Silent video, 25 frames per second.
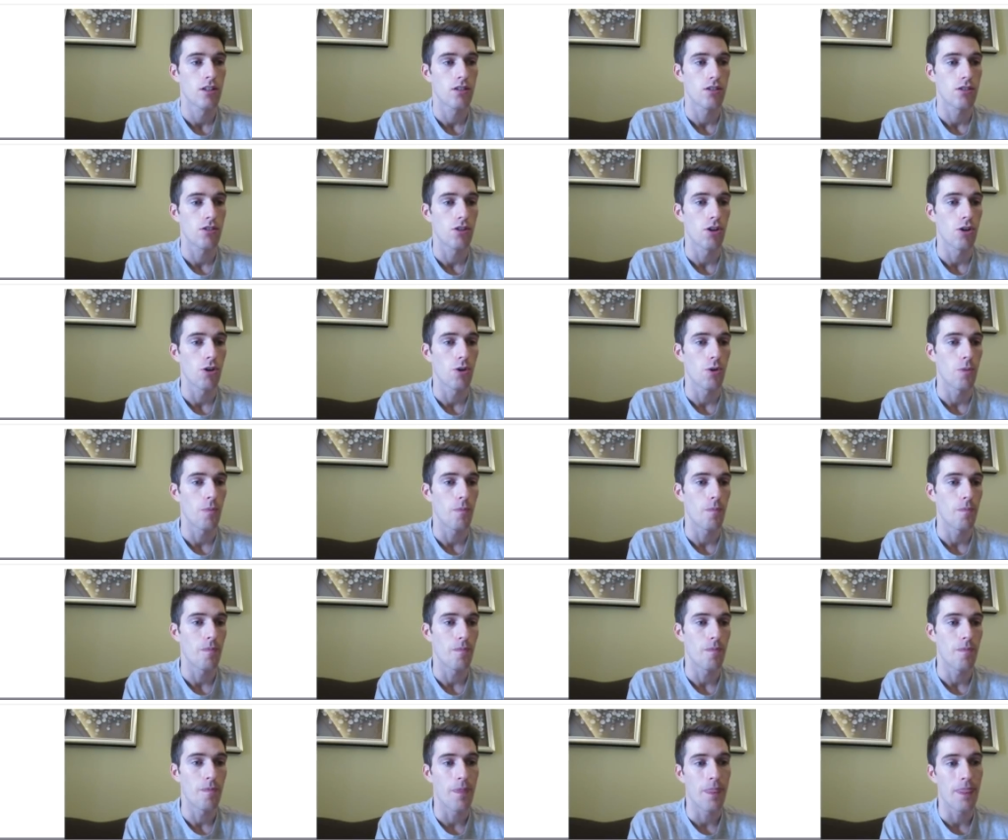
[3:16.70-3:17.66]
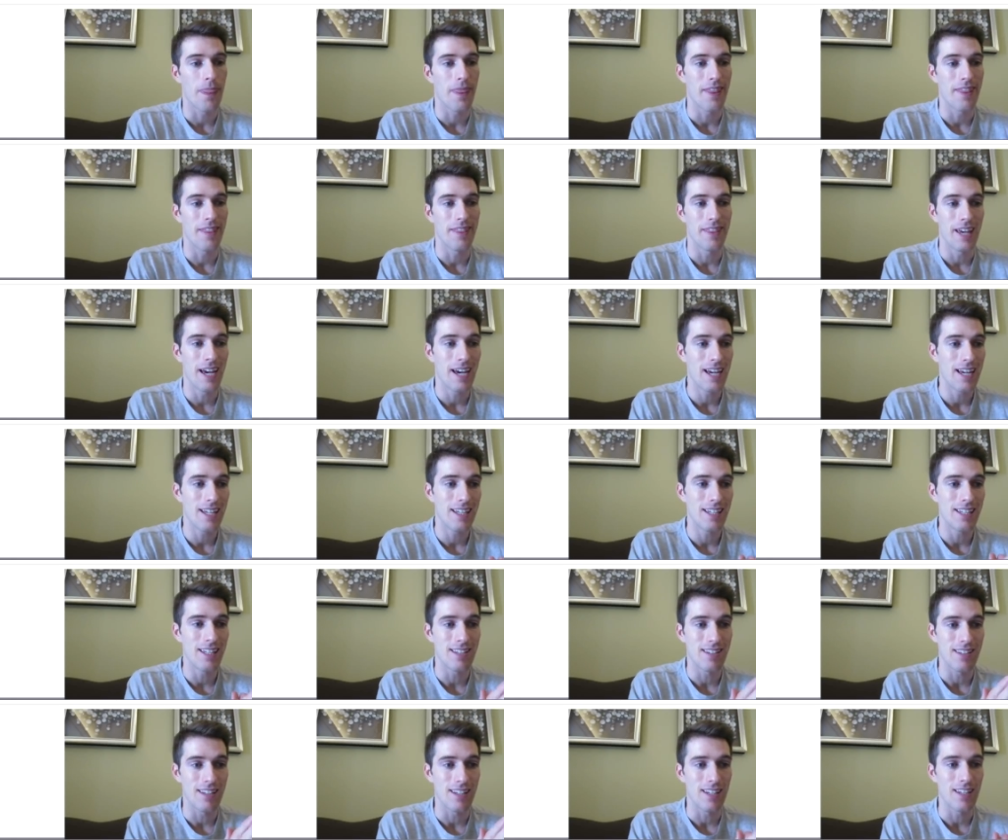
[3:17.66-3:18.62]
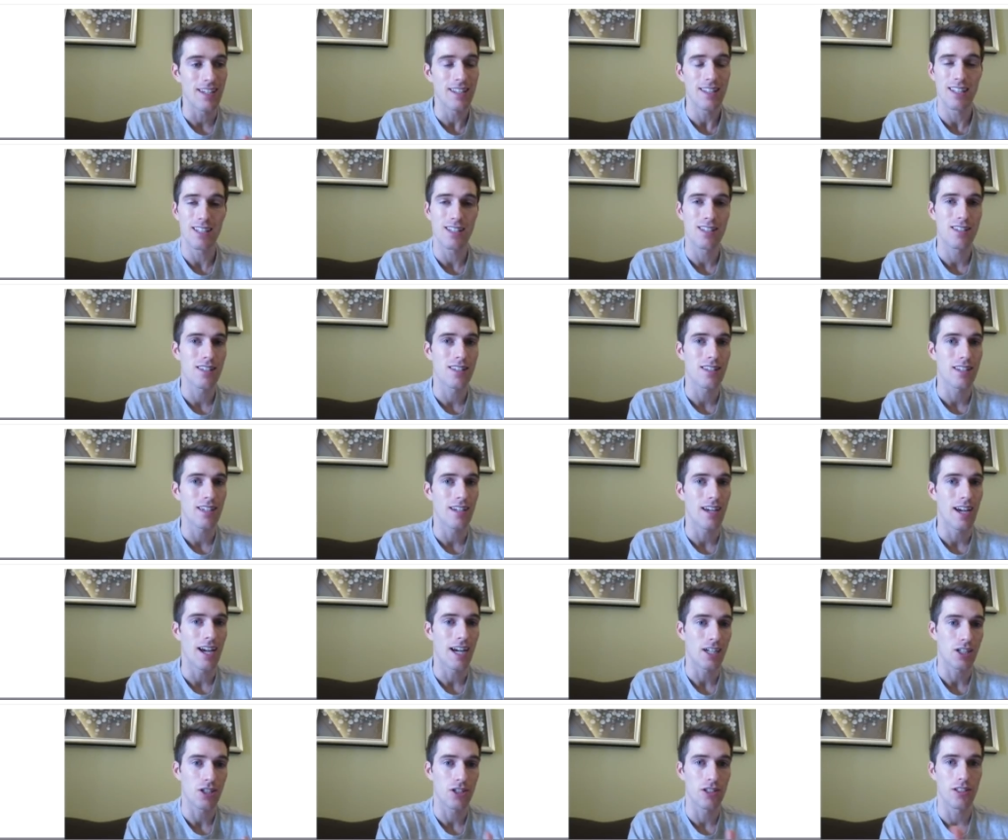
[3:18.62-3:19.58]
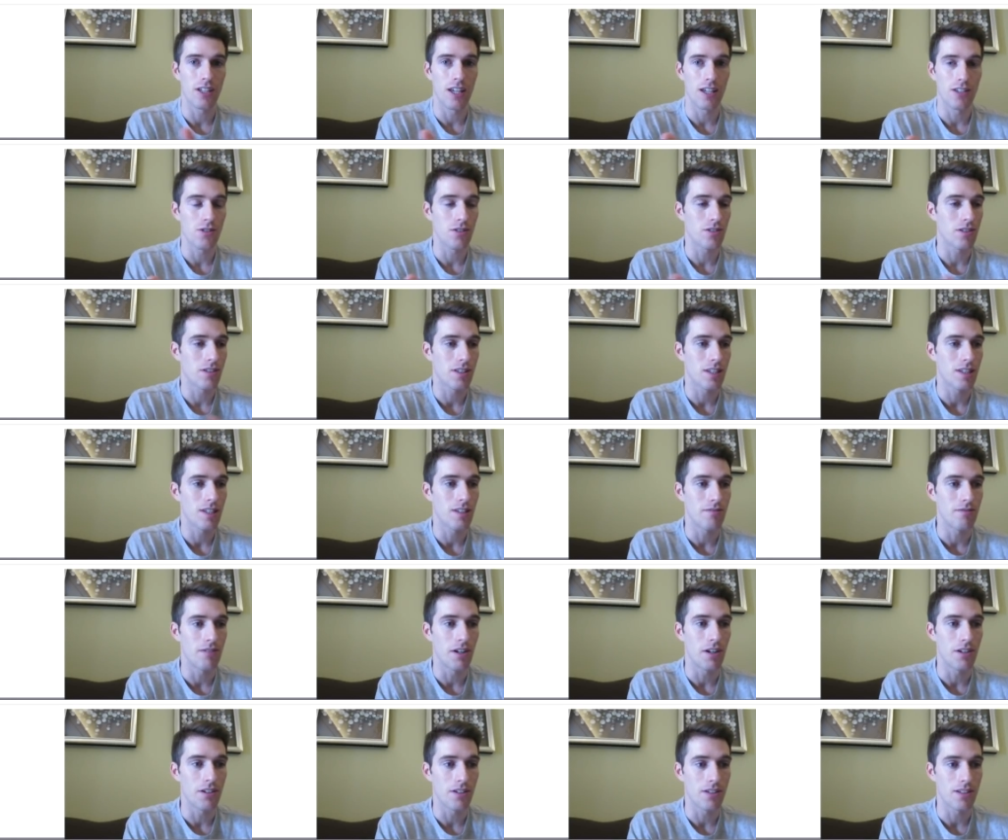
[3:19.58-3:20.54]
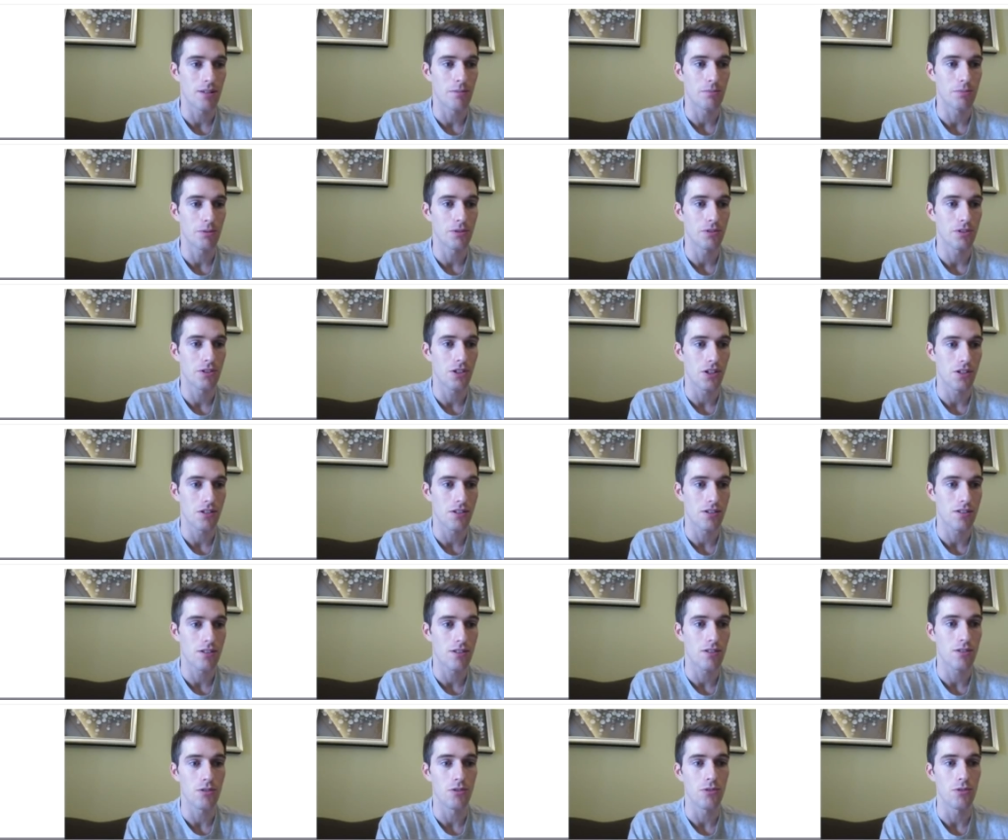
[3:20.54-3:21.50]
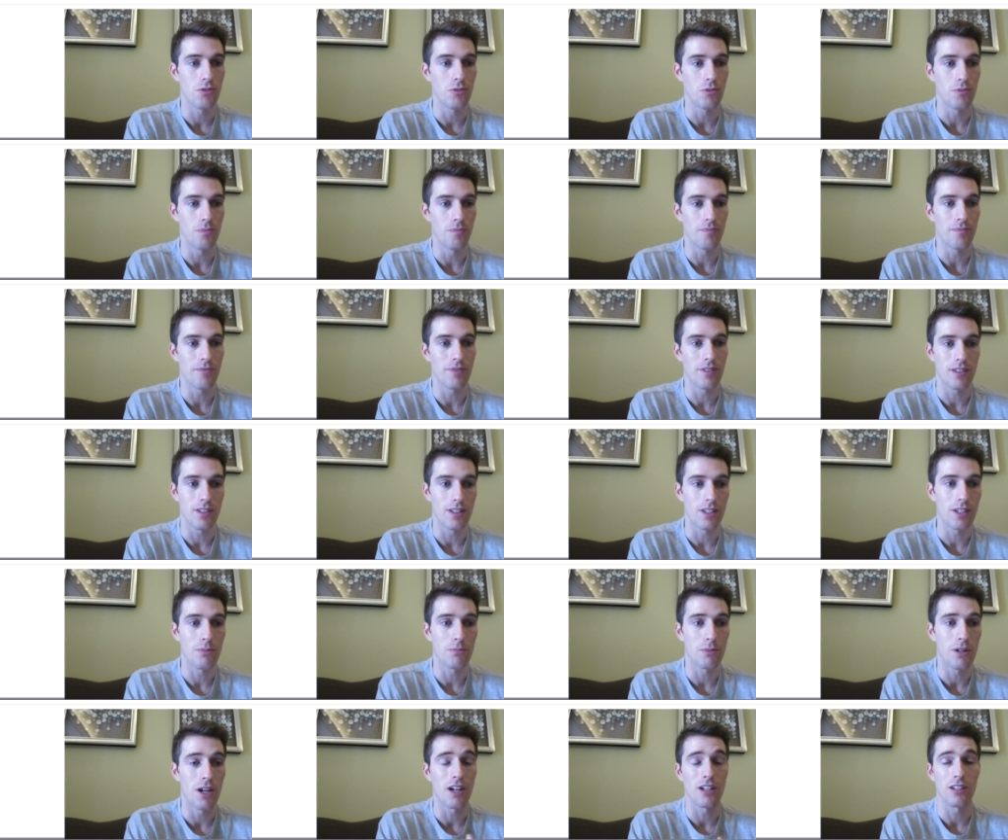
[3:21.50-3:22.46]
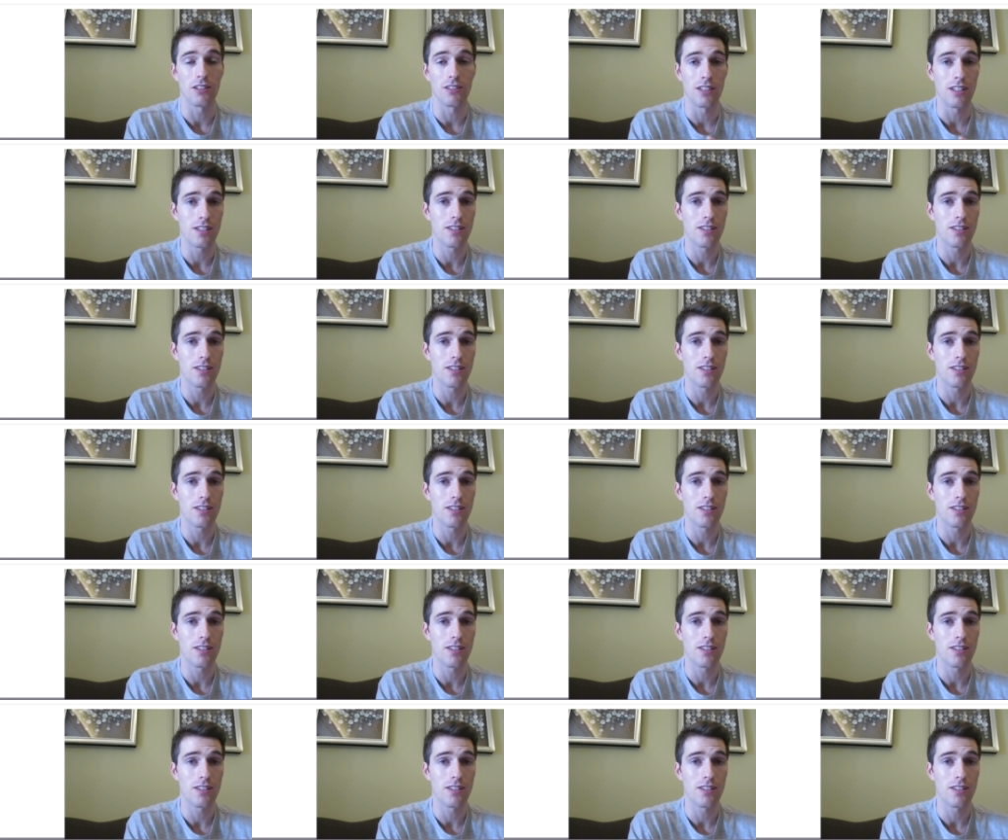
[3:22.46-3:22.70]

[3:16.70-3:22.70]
So that is it. It's actually, as you can see, very simple just to get a product